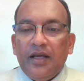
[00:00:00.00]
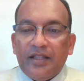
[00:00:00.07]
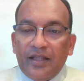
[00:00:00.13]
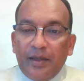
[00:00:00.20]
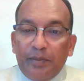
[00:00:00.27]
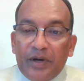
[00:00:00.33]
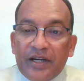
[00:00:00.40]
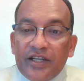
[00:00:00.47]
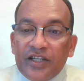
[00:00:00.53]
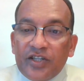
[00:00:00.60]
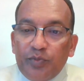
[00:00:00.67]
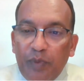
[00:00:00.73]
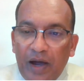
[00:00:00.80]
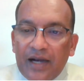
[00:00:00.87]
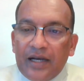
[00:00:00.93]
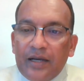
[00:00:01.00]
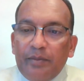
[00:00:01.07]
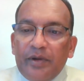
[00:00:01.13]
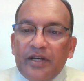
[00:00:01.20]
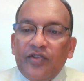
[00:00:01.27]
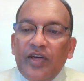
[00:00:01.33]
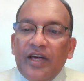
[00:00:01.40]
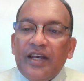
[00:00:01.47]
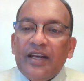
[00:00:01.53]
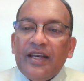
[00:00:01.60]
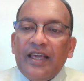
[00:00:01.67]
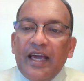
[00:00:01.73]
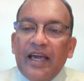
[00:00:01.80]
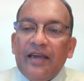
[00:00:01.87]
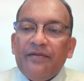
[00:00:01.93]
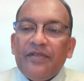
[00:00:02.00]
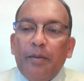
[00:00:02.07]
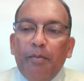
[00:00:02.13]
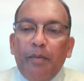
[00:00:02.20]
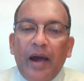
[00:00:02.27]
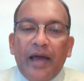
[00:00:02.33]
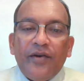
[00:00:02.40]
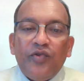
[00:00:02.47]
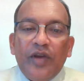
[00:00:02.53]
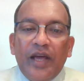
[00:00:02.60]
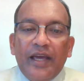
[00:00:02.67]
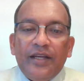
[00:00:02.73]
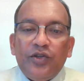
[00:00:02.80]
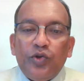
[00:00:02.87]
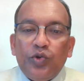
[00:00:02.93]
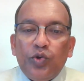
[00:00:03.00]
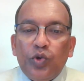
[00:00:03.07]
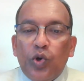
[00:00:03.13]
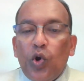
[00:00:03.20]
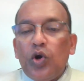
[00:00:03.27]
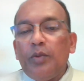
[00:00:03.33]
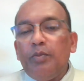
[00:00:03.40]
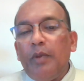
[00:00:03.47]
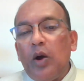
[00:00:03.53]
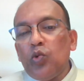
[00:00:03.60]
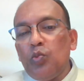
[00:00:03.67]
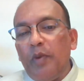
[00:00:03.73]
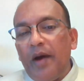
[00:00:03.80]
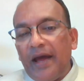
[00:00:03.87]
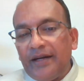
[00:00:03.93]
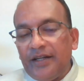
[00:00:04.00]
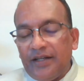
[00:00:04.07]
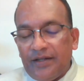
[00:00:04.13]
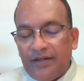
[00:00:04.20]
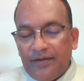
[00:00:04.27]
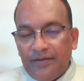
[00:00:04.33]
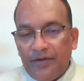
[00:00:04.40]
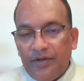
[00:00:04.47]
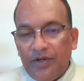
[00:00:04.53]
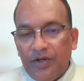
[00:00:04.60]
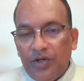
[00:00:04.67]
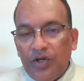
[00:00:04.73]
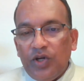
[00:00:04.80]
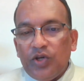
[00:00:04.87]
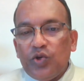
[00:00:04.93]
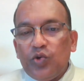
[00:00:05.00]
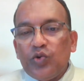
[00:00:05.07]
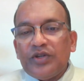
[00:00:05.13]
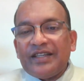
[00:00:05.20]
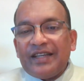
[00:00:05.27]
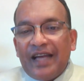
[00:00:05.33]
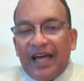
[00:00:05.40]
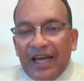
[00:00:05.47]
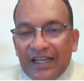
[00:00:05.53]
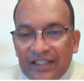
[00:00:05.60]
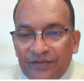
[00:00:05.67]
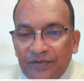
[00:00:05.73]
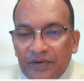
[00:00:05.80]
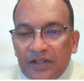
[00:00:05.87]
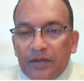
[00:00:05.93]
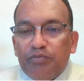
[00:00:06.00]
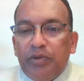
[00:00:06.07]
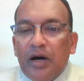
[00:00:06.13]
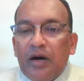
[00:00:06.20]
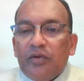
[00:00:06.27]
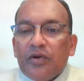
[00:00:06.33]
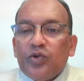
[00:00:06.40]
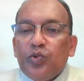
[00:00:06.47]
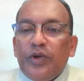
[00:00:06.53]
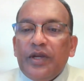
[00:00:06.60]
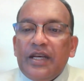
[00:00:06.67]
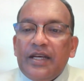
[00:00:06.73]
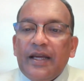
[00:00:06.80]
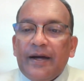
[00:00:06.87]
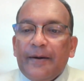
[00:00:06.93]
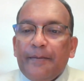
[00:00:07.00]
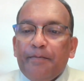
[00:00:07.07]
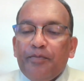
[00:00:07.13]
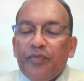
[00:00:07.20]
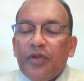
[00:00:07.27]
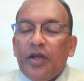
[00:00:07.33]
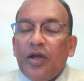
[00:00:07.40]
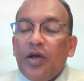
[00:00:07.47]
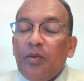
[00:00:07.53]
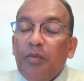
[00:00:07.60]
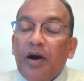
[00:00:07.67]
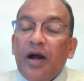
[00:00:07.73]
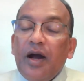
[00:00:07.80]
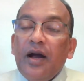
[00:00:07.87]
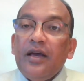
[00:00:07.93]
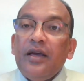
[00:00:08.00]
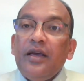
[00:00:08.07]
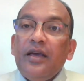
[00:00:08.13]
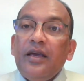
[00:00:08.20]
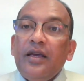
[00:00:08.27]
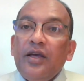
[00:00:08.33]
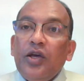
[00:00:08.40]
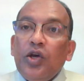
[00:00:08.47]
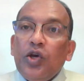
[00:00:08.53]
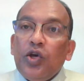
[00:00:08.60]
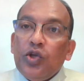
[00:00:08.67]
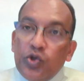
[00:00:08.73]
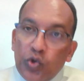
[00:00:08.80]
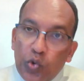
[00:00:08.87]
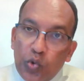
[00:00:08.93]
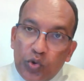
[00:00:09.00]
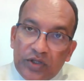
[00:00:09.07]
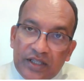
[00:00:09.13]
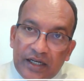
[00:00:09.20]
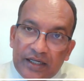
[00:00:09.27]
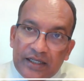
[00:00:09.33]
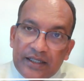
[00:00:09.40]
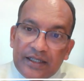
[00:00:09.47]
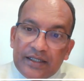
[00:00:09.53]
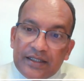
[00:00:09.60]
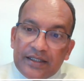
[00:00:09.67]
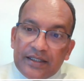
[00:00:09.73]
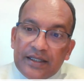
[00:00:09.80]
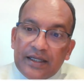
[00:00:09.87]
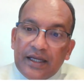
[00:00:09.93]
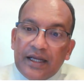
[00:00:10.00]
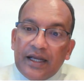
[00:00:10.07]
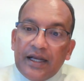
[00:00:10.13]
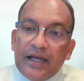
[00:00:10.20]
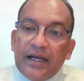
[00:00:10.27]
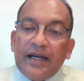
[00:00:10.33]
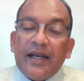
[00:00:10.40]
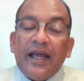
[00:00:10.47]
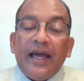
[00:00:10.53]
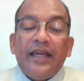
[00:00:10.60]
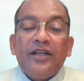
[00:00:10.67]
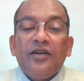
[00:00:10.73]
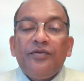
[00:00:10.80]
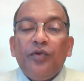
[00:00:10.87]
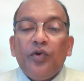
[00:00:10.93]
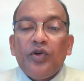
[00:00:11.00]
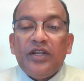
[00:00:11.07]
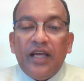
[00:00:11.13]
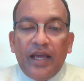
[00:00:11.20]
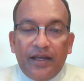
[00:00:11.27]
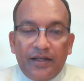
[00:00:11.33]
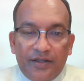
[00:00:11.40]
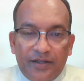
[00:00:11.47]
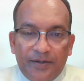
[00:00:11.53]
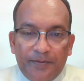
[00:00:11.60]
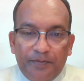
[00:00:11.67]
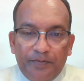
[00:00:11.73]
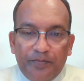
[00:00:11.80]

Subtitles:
The British Parliament then gave the mandate to Lord Mountbatten to transfer the power to India by June 30th, 1948.